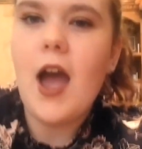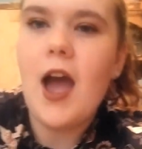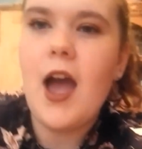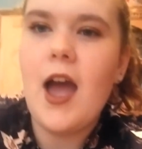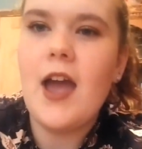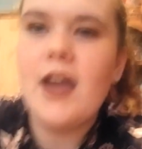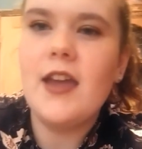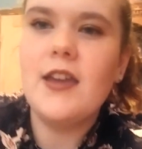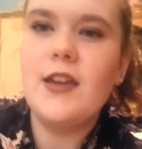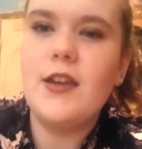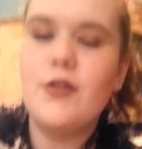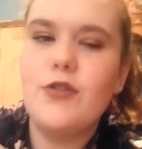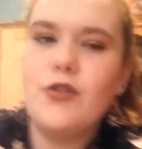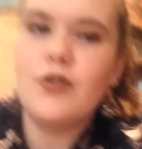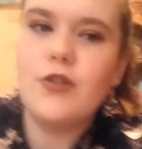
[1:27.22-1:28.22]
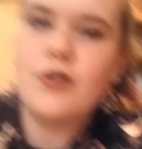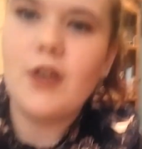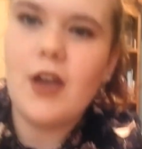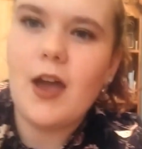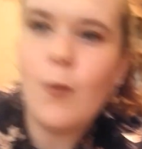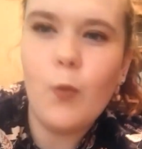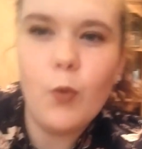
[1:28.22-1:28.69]
I
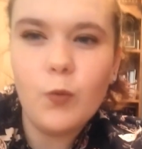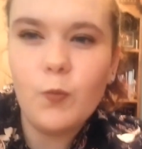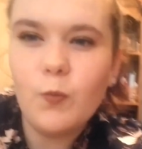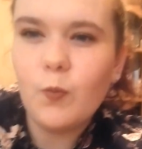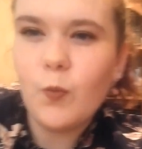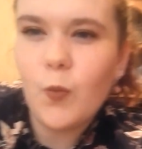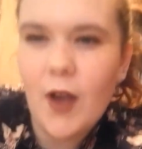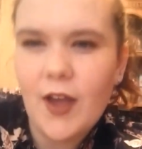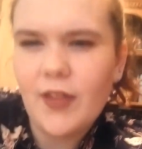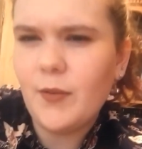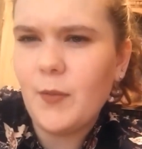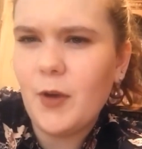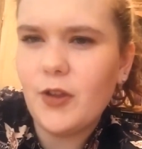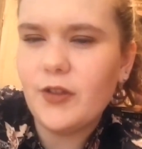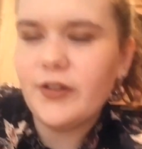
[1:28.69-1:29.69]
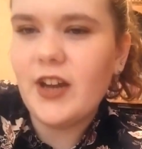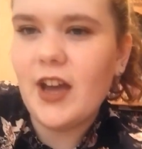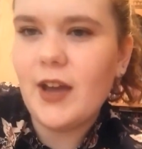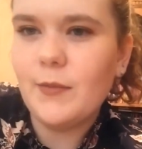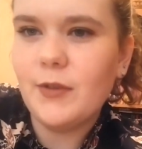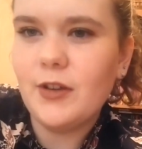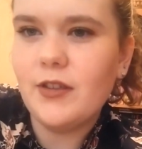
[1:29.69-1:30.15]
wouldn't wear them all the
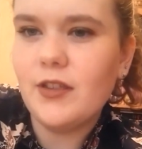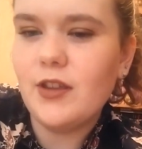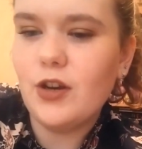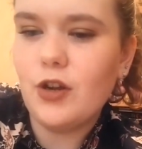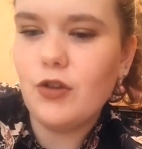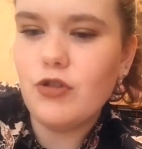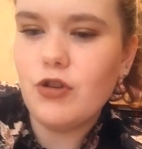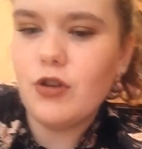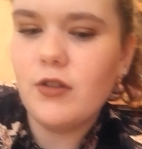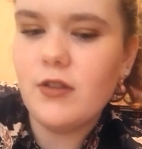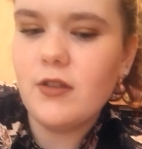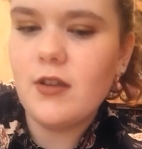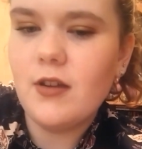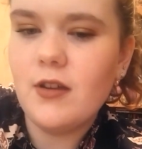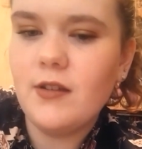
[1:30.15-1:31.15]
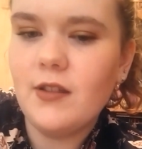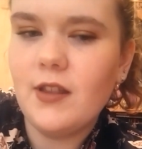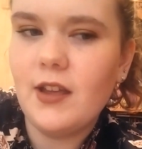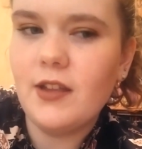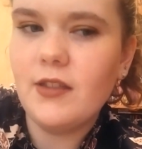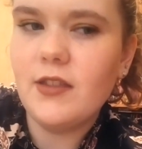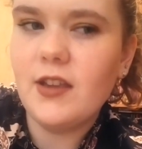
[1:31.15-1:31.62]
time because
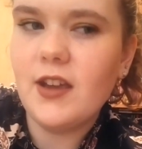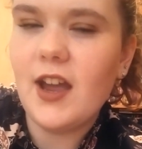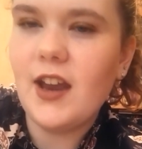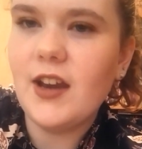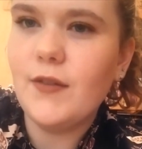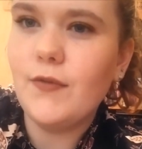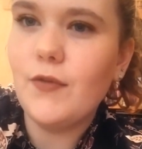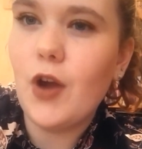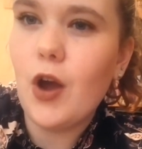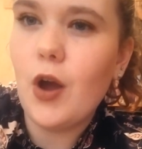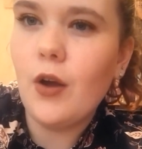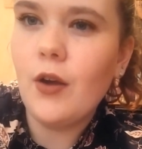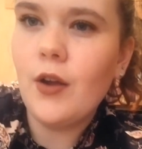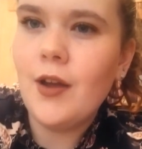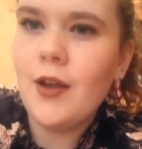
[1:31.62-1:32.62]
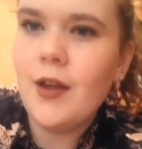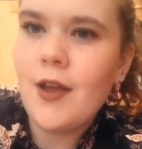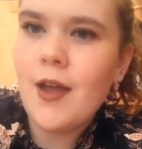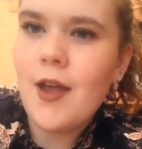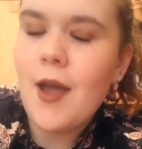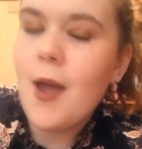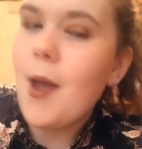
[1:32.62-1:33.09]
they're kind of not
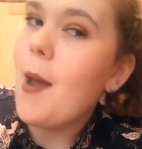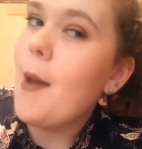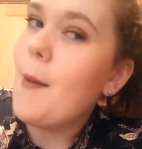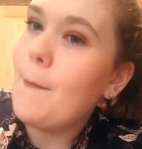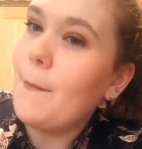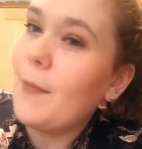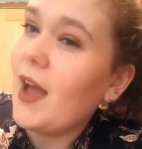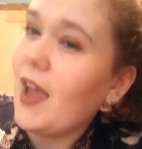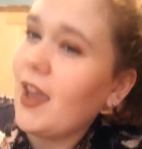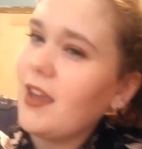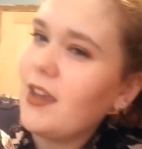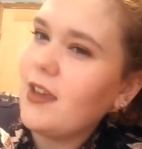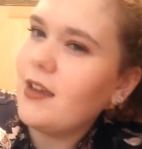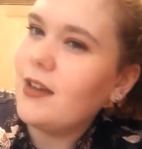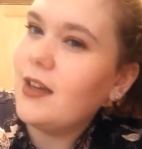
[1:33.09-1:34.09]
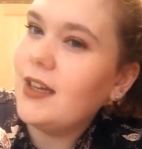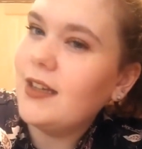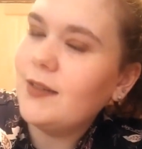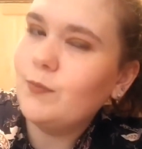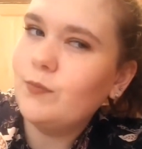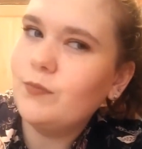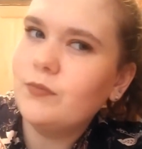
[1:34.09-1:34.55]
my
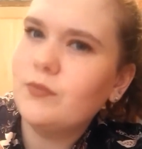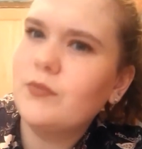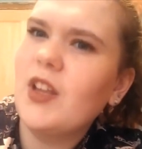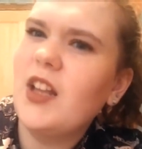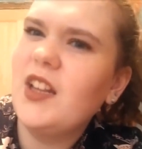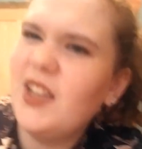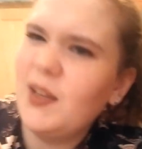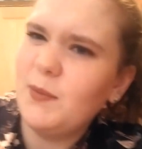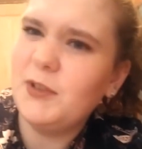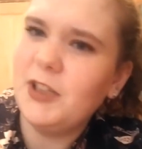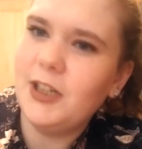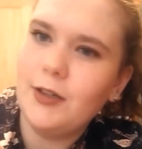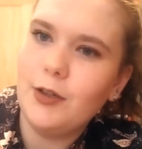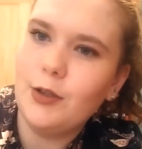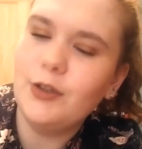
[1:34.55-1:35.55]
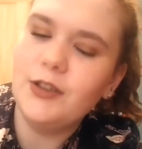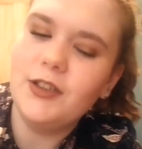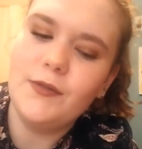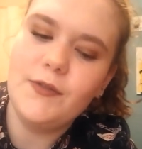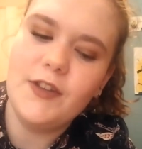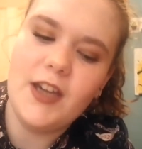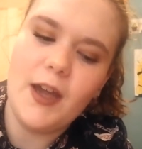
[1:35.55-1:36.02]
lipstick colours,
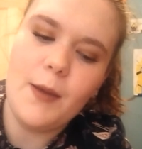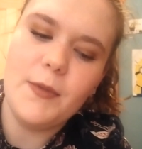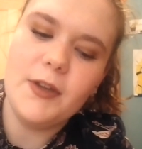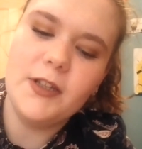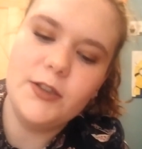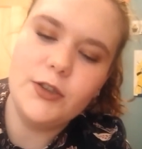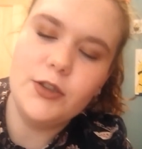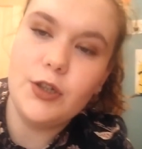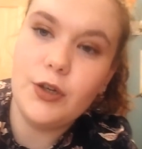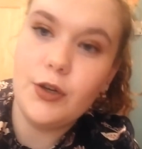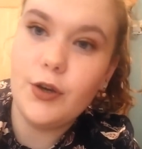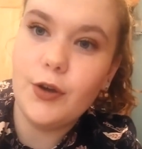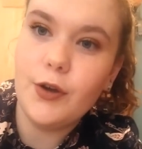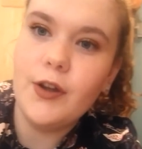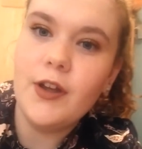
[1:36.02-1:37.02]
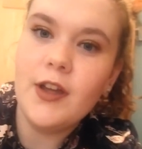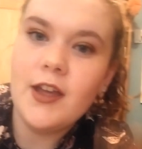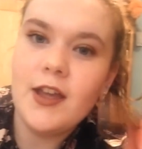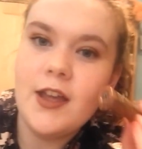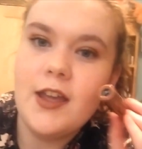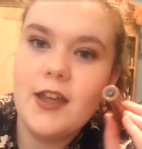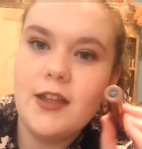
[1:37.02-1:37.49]
if you get me. So
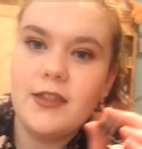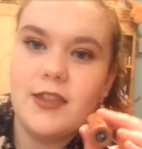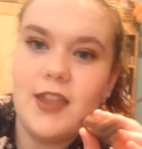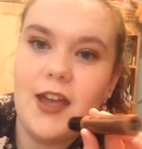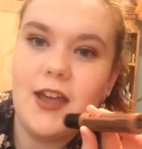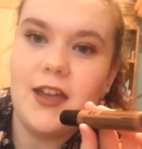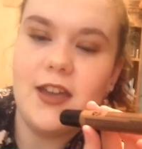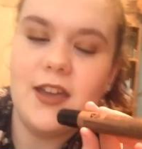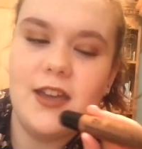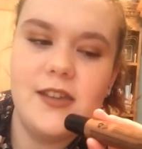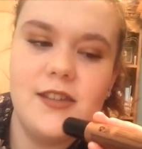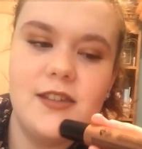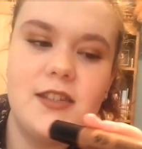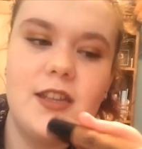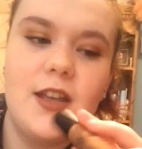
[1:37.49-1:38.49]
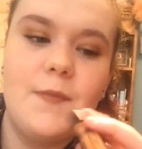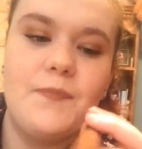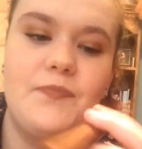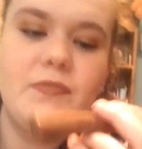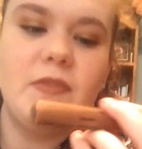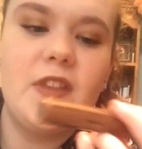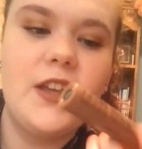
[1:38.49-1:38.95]
that is
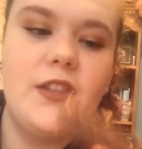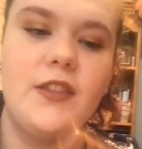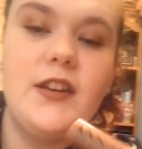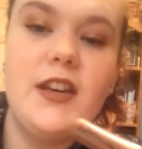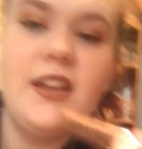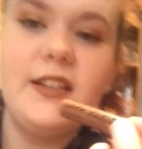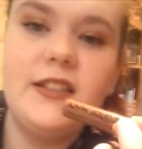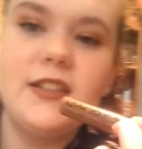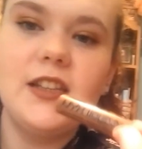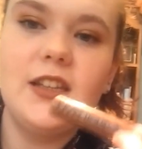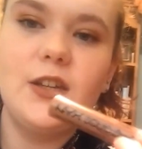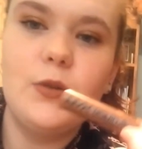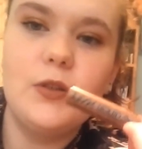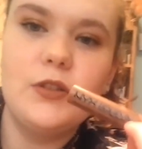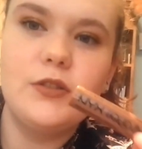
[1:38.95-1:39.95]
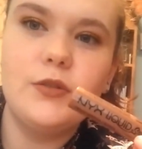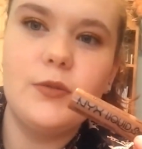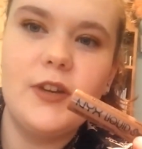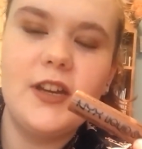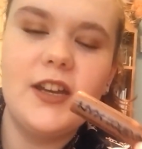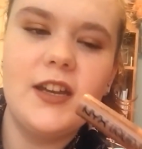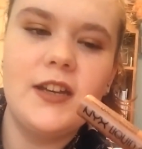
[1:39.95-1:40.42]
the NYX Liquid
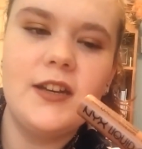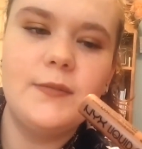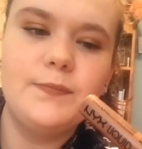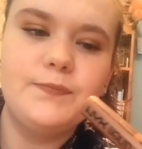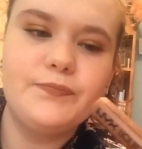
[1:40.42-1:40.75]
Suede